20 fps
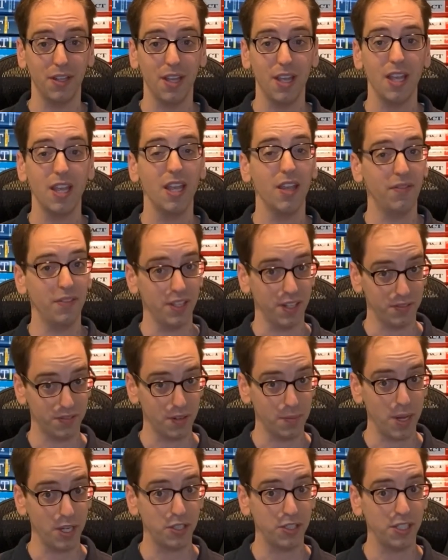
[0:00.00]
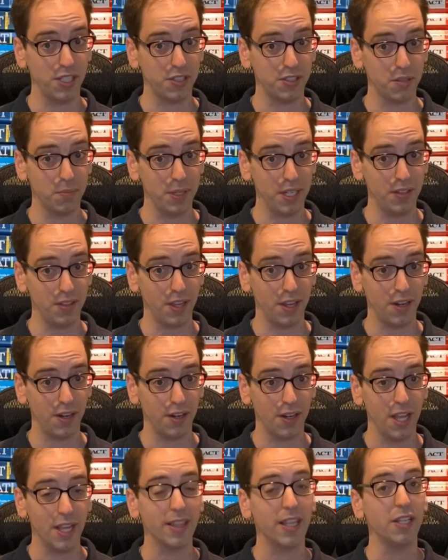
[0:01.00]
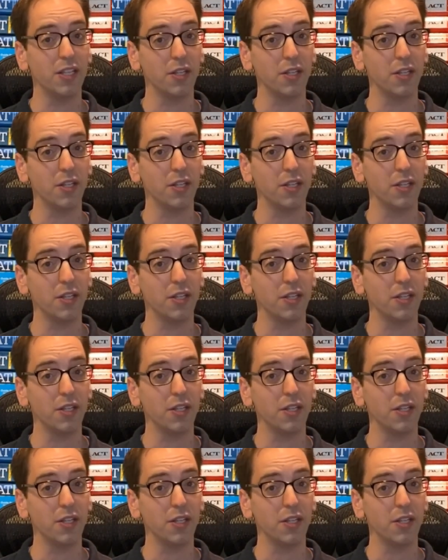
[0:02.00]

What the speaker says: If the information needs to be there, then you